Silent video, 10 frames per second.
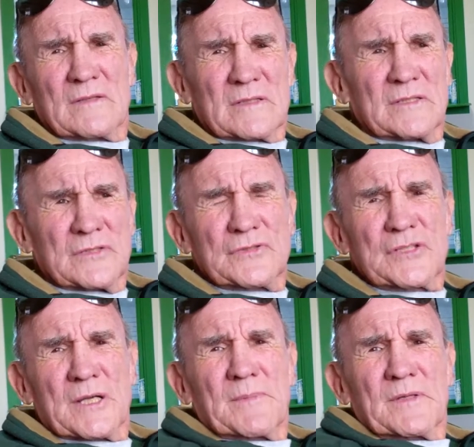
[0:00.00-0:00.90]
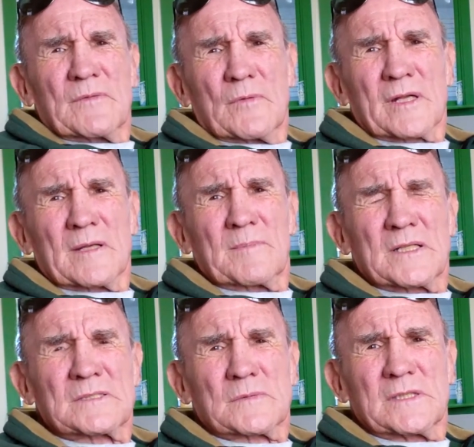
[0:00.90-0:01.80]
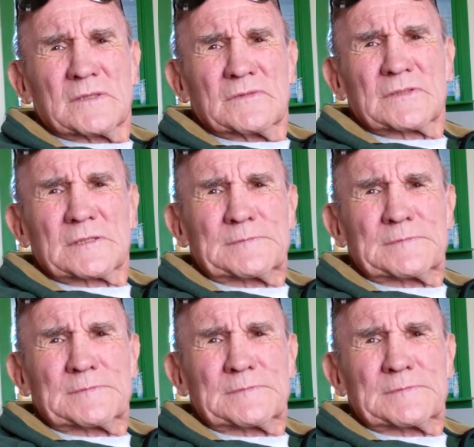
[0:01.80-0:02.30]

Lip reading: and who's jumping, what airplanes we use.